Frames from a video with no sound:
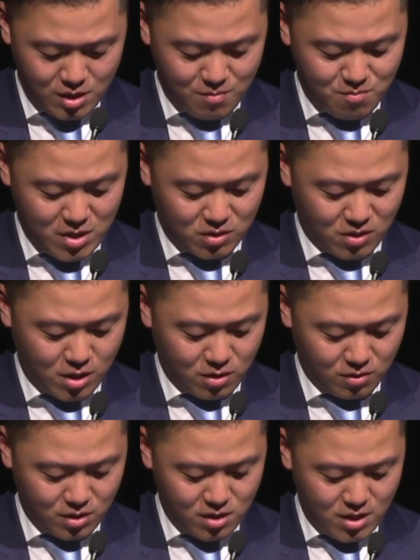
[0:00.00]
Mental
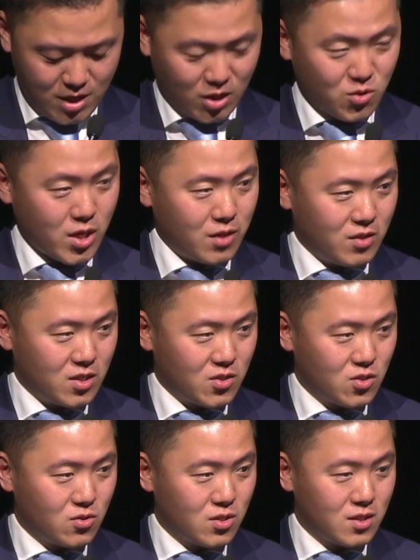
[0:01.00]
Health and Creative
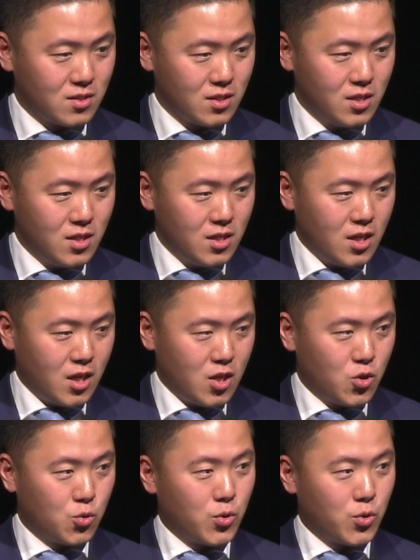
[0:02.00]
Industries, who